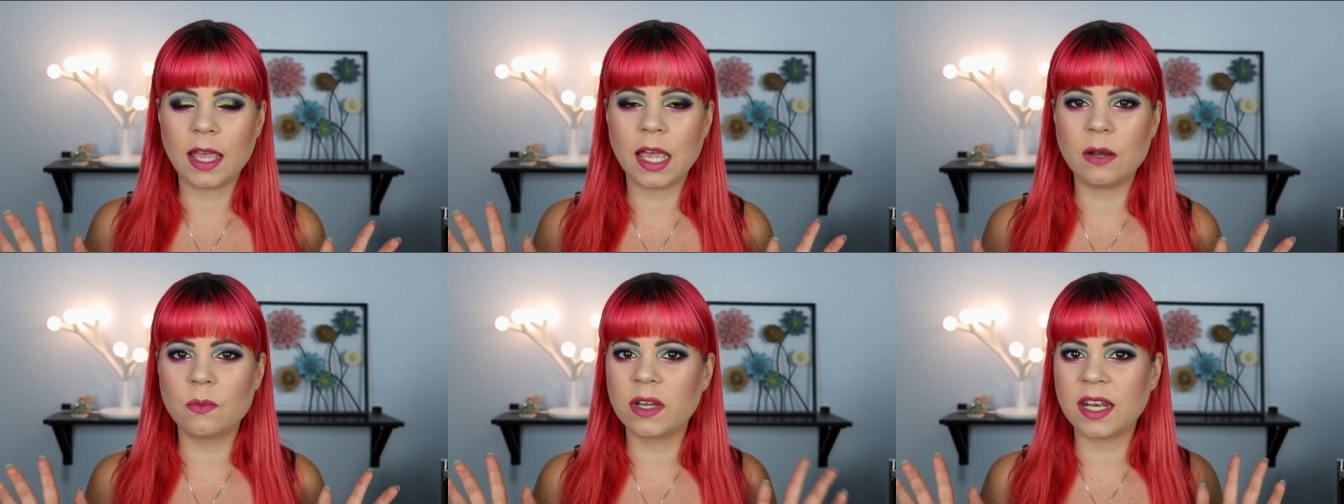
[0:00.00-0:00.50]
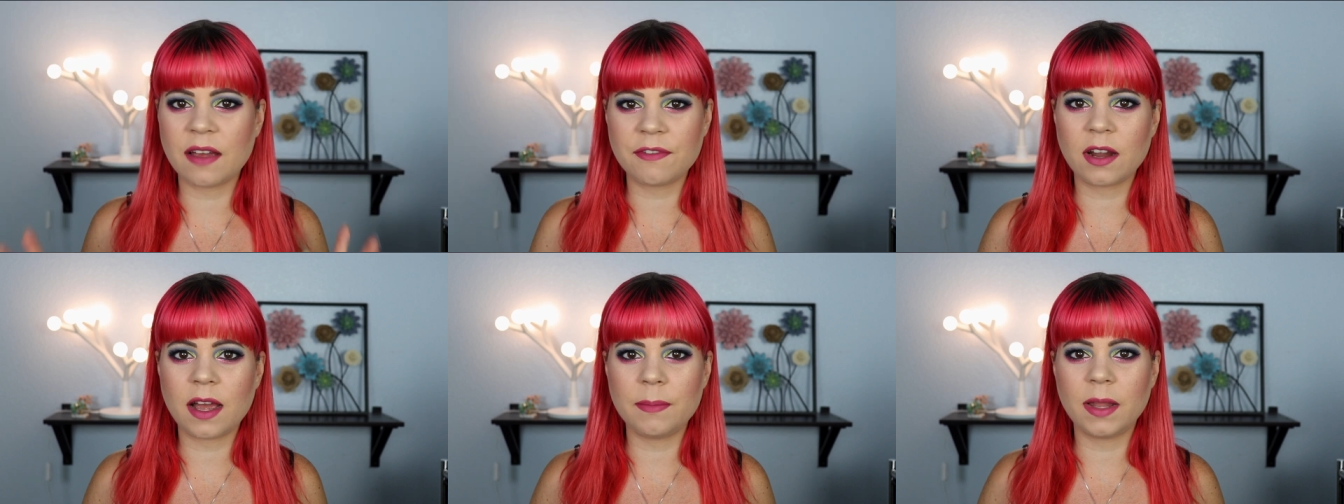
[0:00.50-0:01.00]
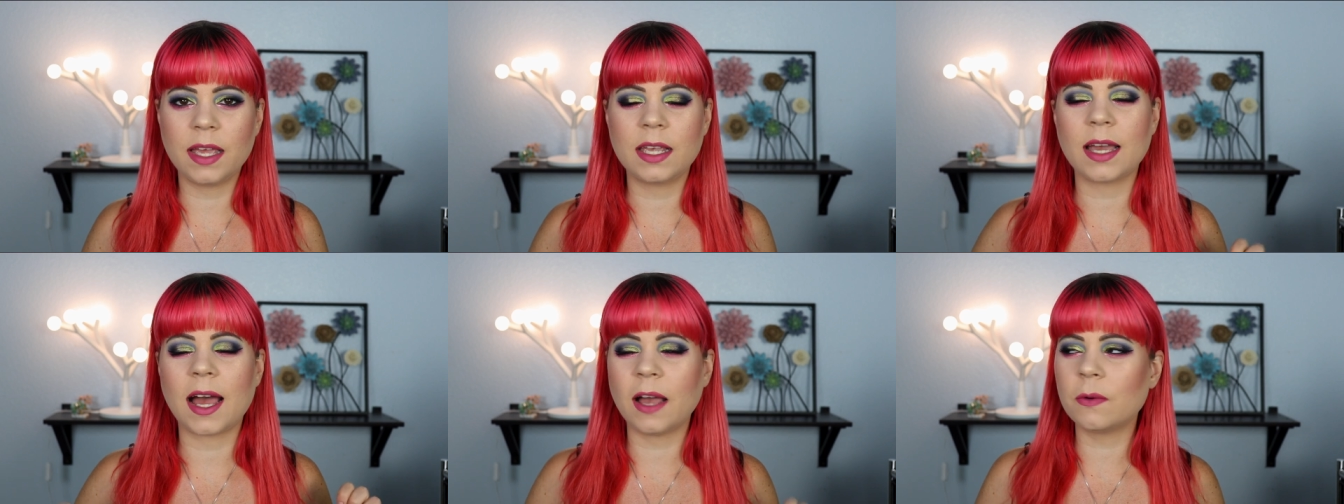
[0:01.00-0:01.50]
And whenever I'm
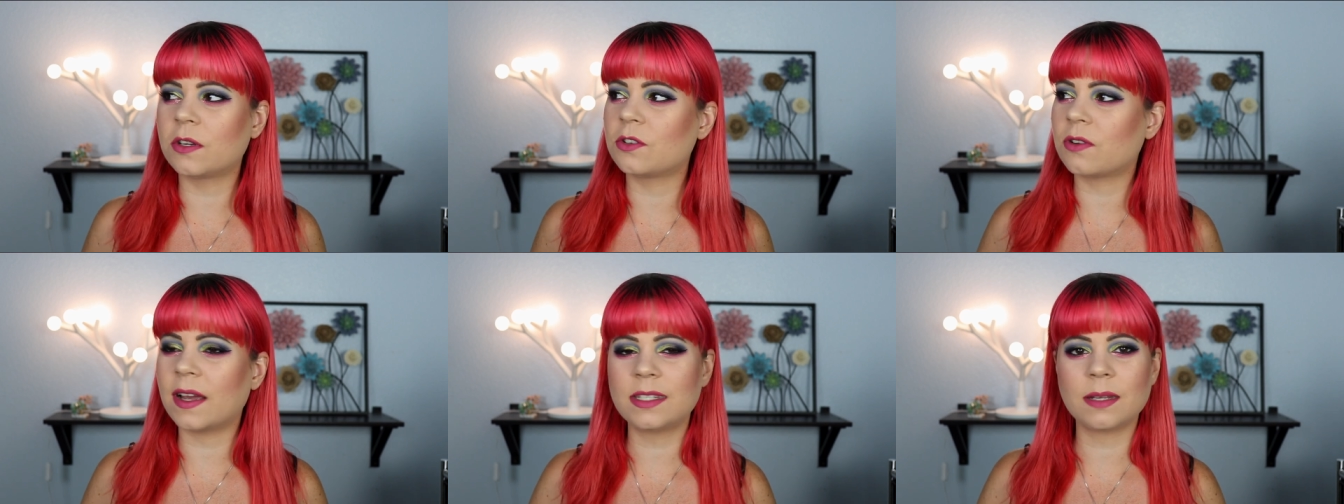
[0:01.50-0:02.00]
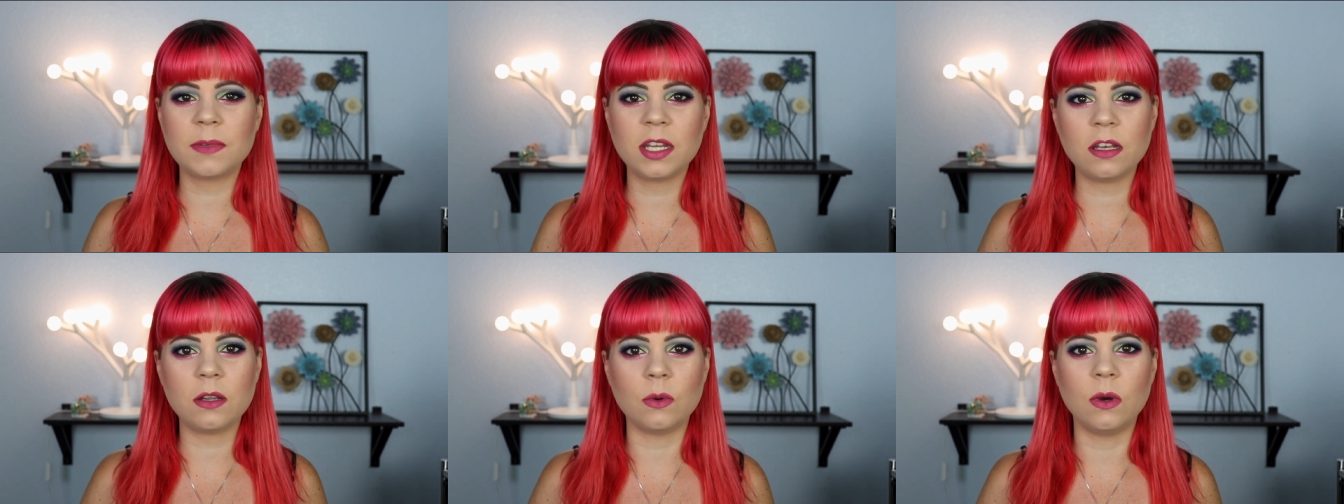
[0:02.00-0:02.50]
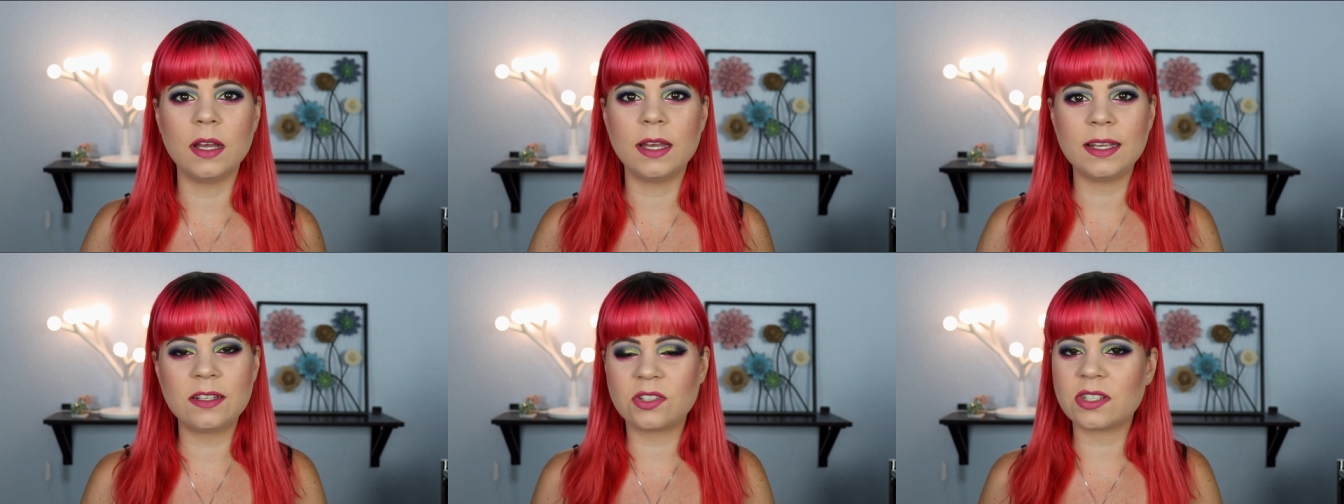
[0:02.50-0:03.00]
like, I want to try something new,
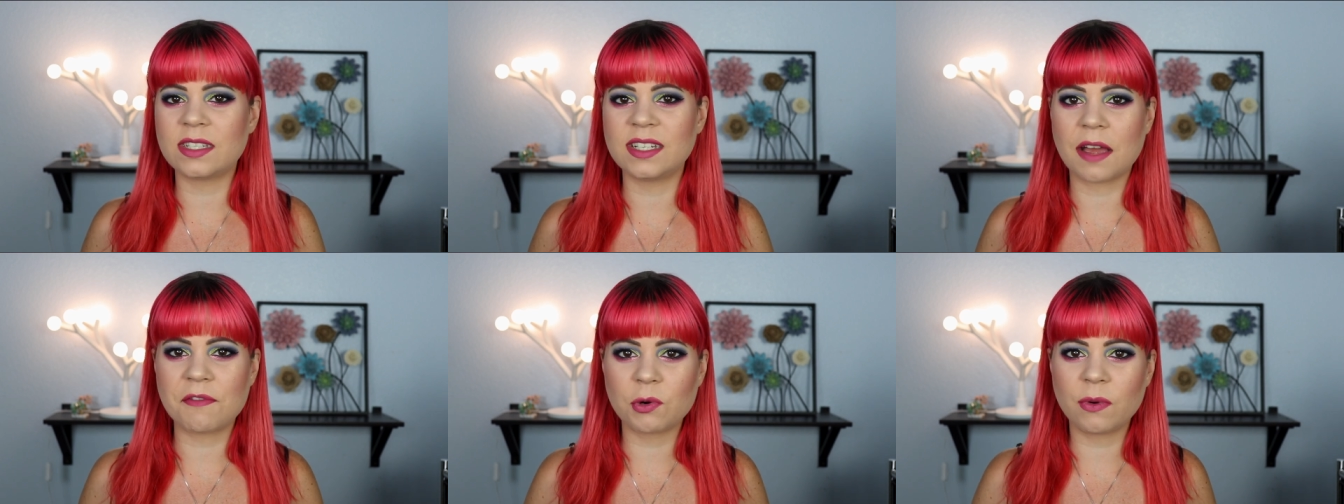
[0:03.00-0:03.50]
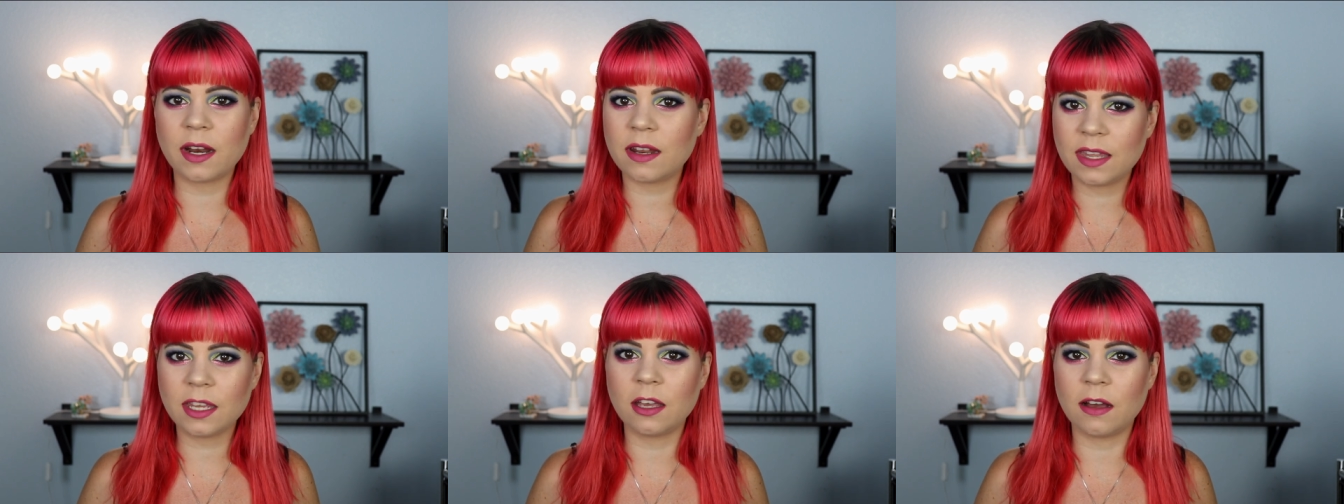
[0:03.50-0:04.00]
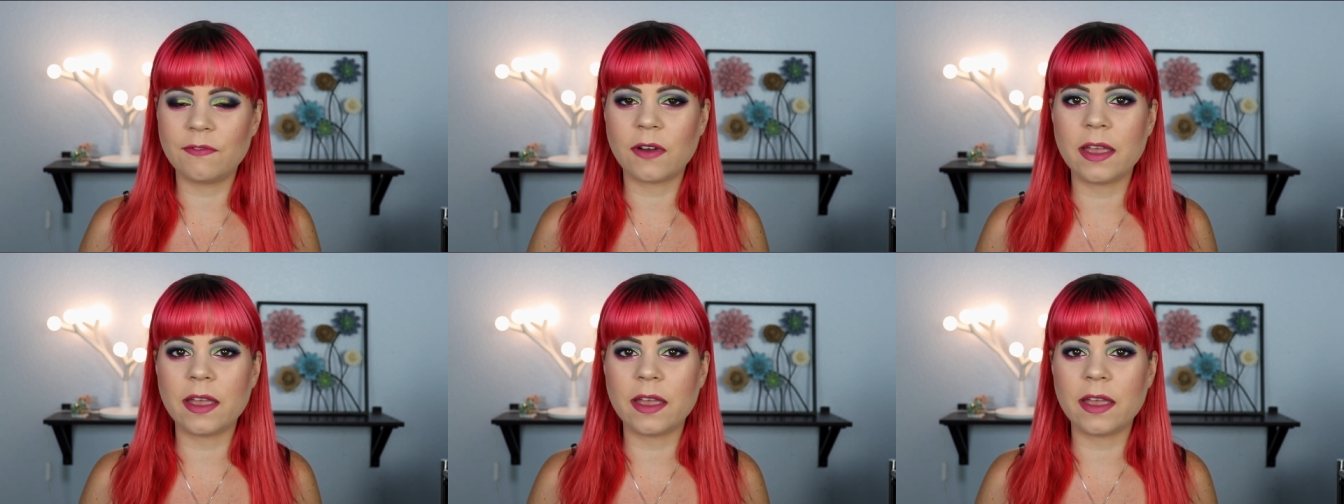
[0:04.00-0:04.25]
it's just never what I think of.